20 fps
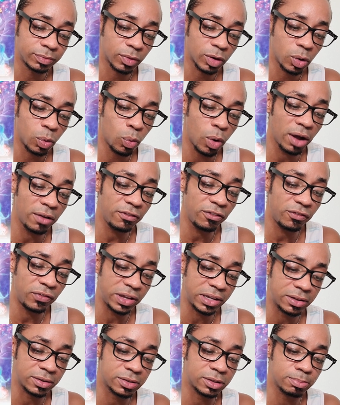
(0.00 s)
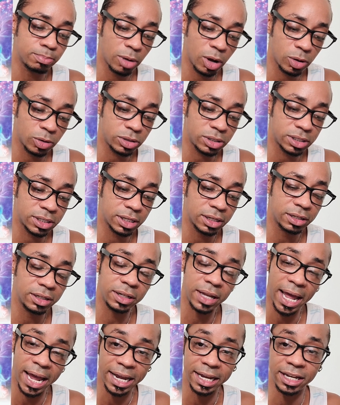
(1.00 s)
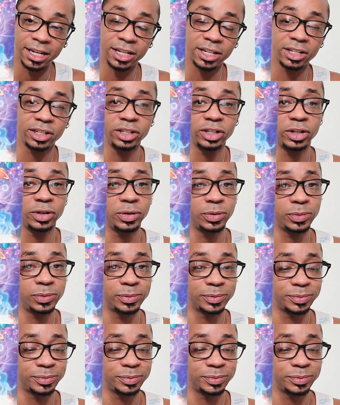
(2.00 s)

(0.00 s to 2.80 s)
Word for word: What feels most like you?